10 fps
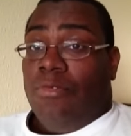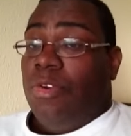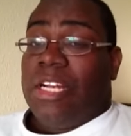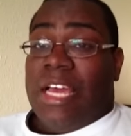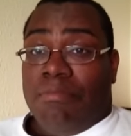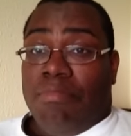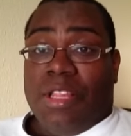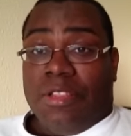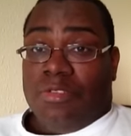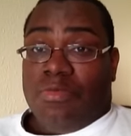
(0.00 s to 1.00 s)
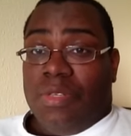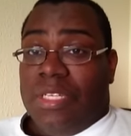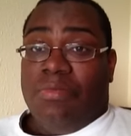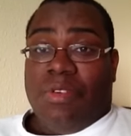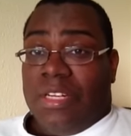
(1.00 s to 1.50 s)
We are not brothers.
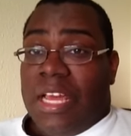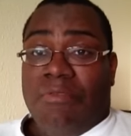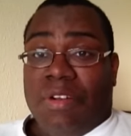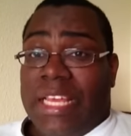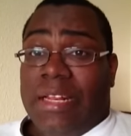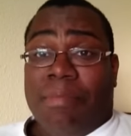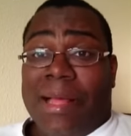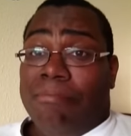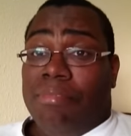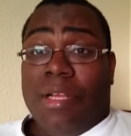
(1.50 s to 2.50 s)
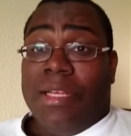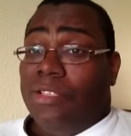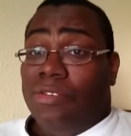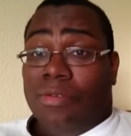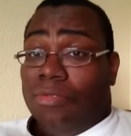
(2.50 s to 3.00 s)
We are not related by
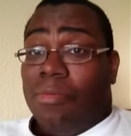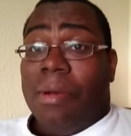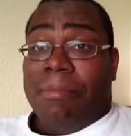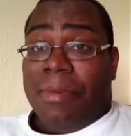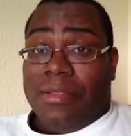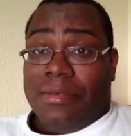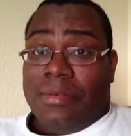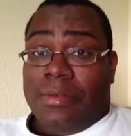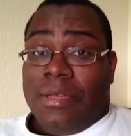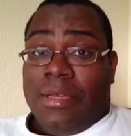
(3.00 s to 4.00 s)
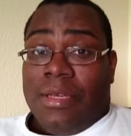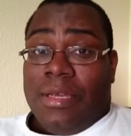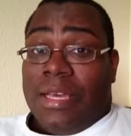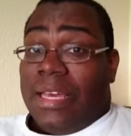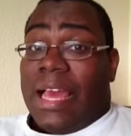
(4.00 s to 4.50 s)
blood. You don't know my mother,
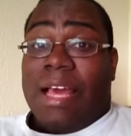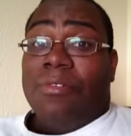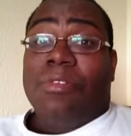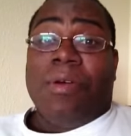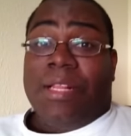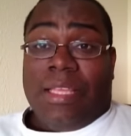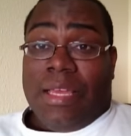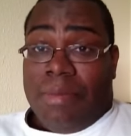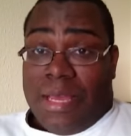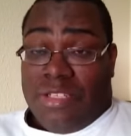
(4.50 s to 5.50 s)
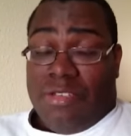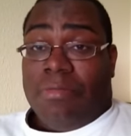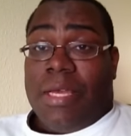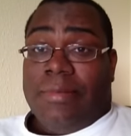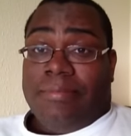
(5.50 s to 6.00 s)
and I don't know anything about
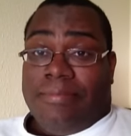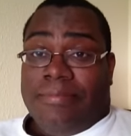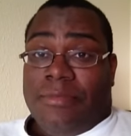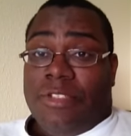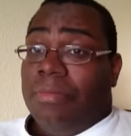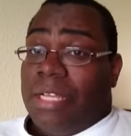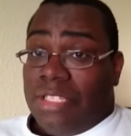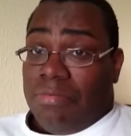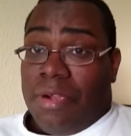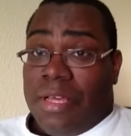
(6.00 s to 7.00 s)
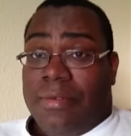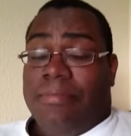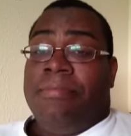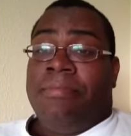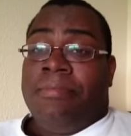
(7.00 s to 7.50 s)
you, man, so I'm not your brother.